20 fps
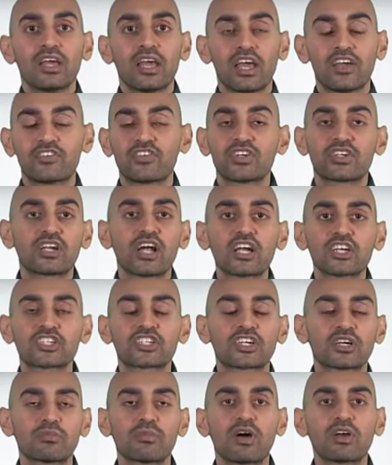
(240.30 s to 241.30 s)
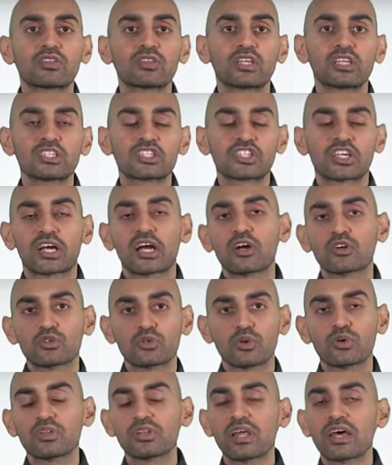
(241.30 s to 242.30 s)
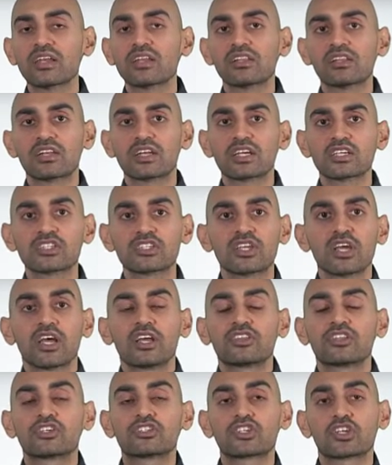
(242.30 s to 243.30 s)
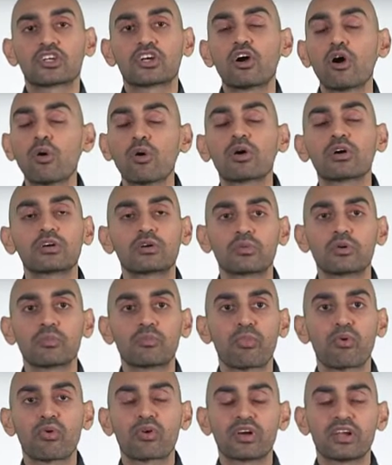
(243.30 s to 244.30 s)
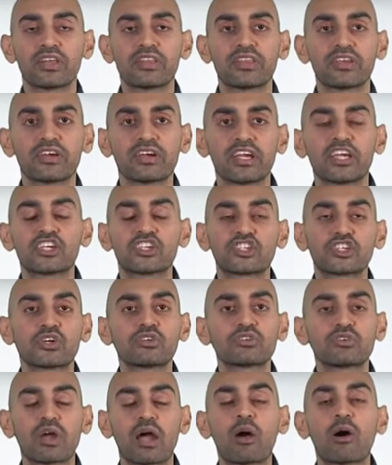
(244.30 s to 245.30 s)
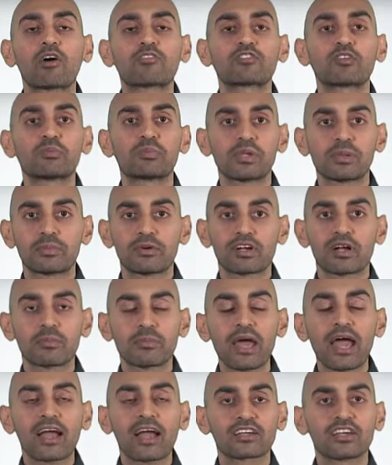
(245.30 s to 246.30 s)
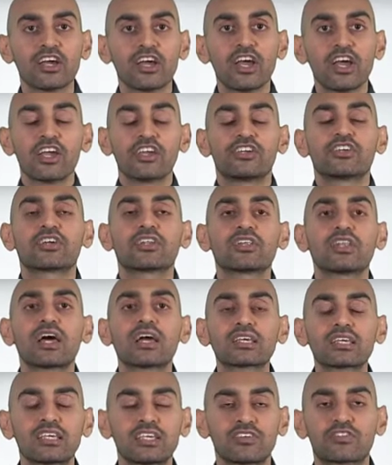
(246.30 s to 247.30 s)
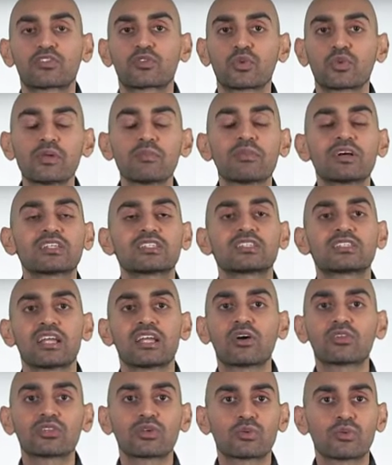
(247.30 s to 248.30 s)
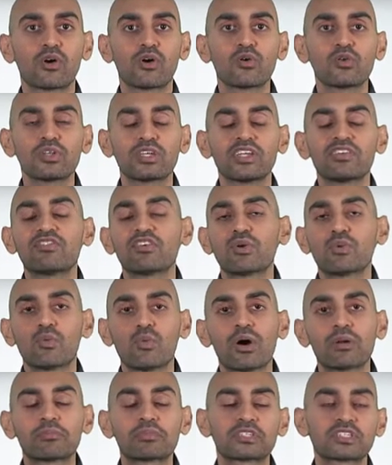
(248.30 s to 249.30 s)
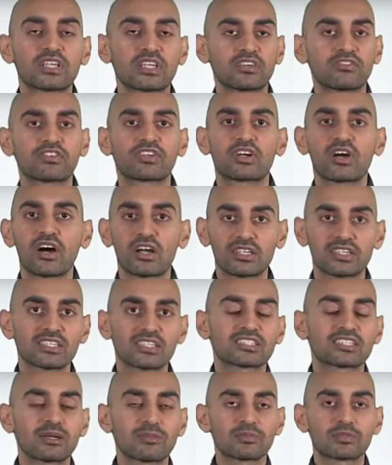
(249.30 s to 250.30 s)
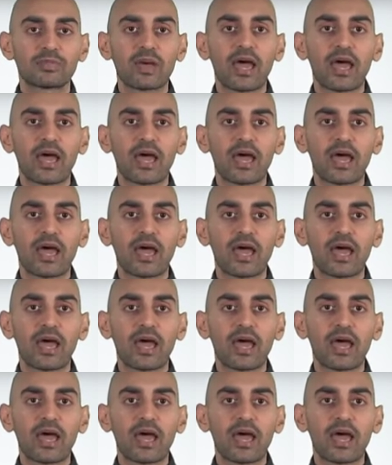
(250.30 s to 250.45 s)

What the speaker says: If you're not sure about this, check out Google Analytics. There's a cohort report in there. It shows you how often people come back. You're lucky if 3 months down the road, even 1% of your audience comes